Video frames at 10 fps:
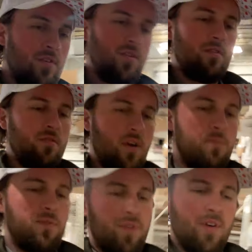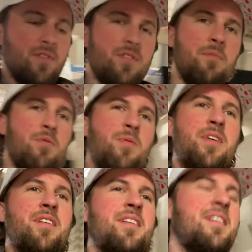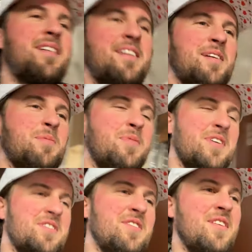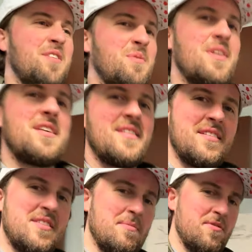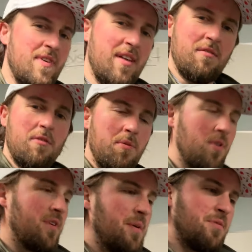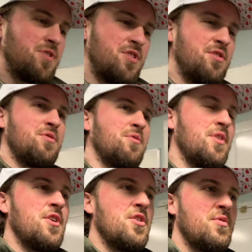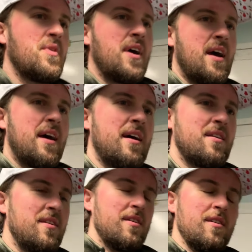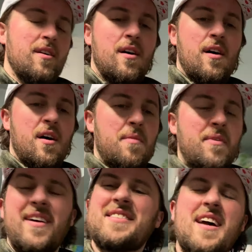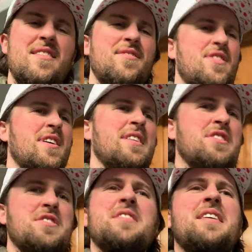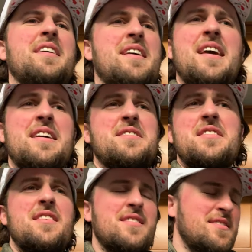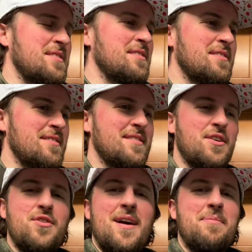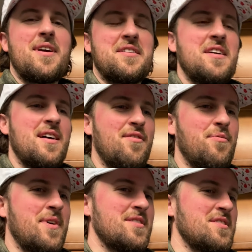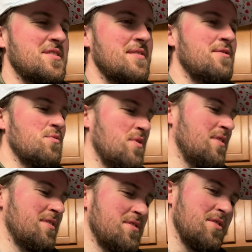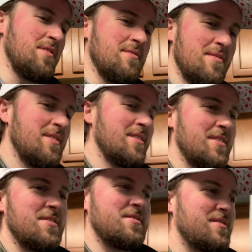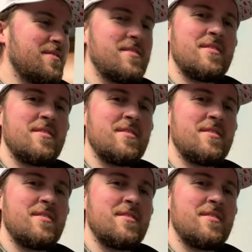So, a couple things. Number one, police are on their way here. Tim's filing a report. Number two, we had... Um, it's kind of a thing just in case he gets the crap kicked out of him as he's leaving work, so there's